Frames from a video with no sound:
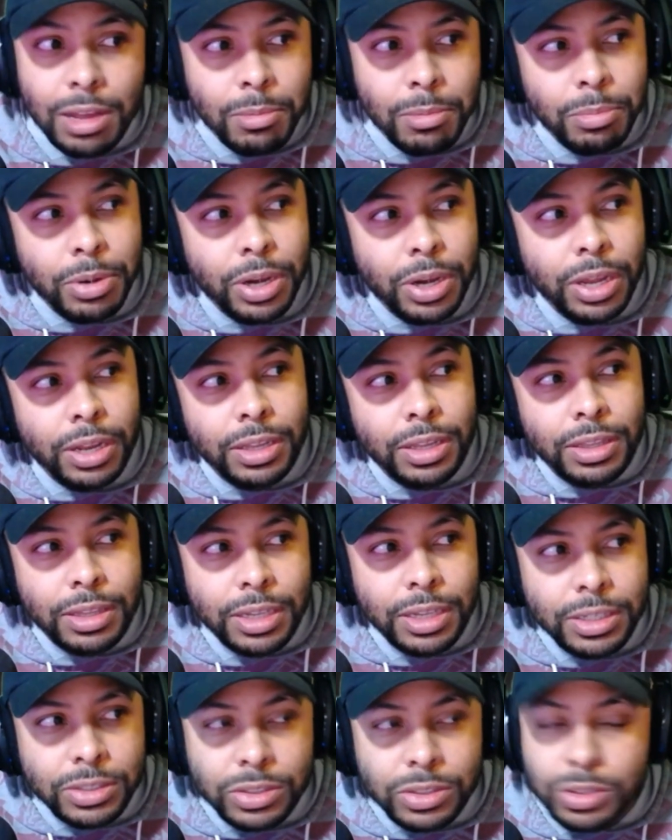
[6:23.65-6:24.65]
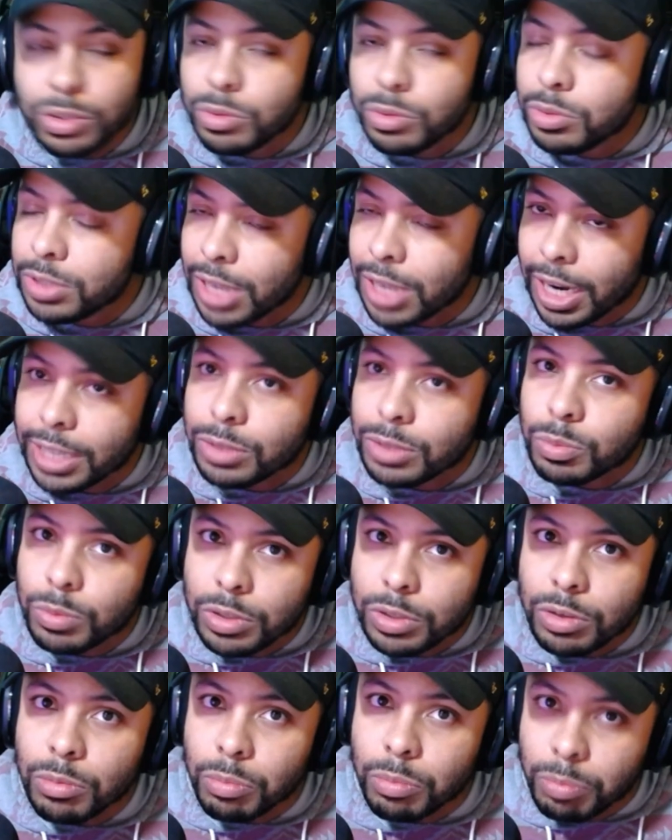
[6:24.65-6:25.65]
but these two sites
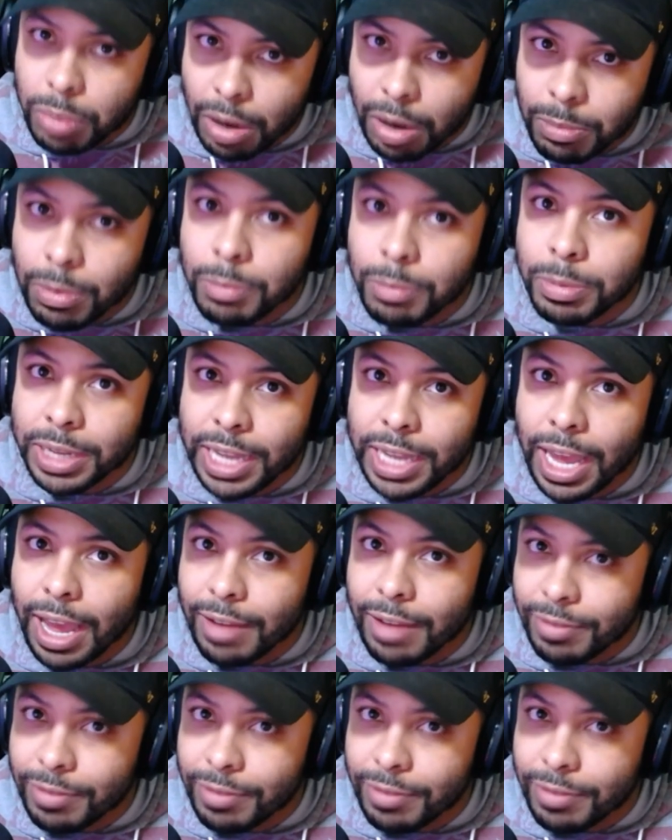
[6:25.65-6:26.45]
will probably have